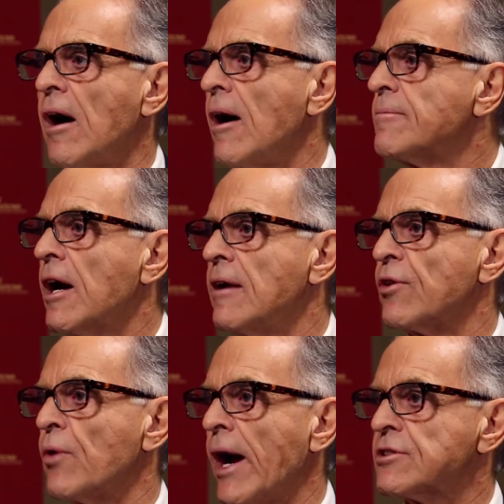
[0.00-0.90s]
I'm kind of
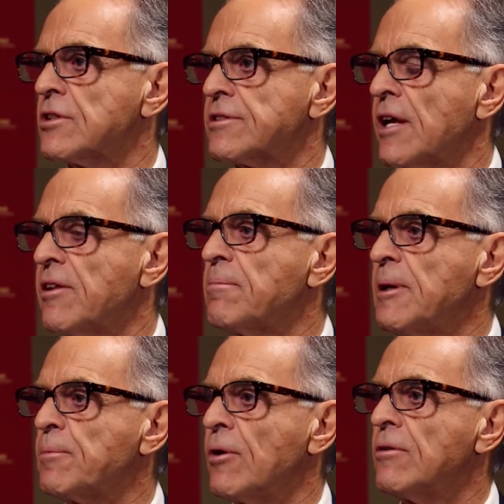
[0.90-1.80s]
a rationalist. I think
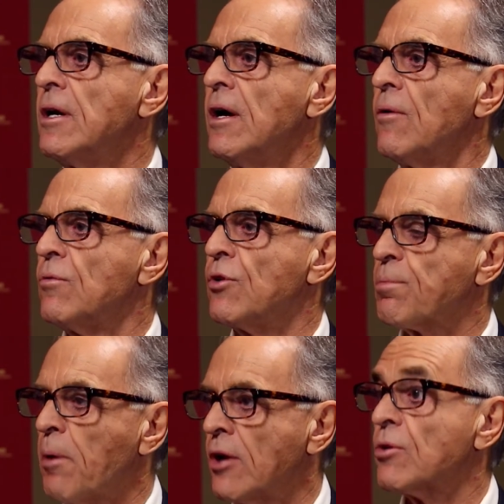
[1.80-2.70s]
people
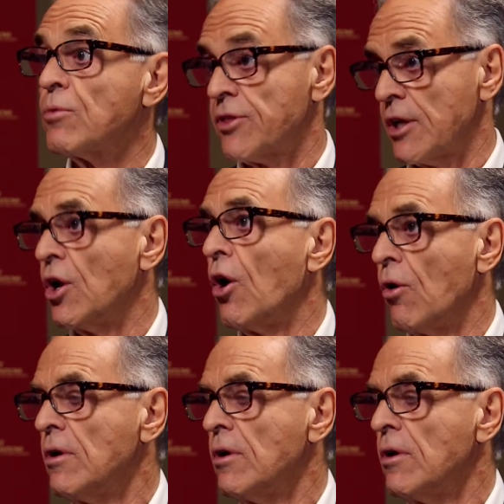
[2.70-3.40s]
respond to what they know.